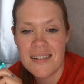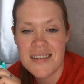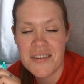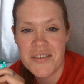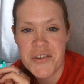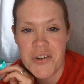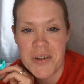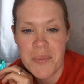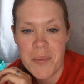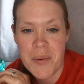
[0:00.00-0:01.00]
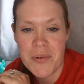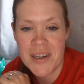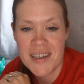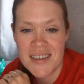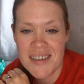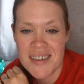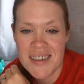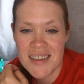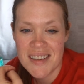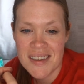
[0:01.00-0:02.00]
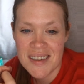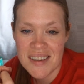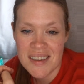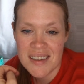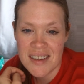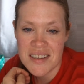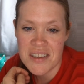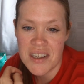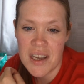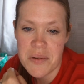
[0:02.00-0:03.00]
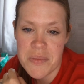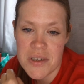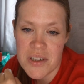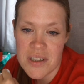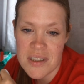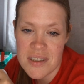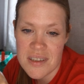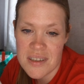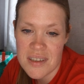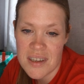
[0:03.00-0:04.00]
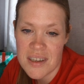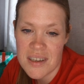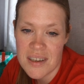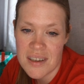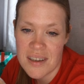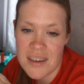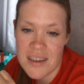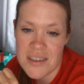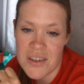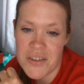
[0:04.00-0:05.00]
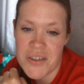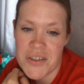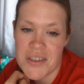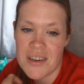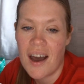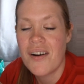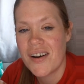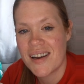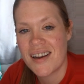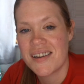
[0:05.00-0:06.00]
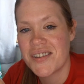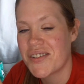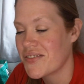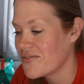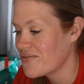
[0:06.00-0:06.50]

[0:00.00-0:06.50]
something will jog in my memory. That's not name, it's just a channel used it. Oh, okay, cool.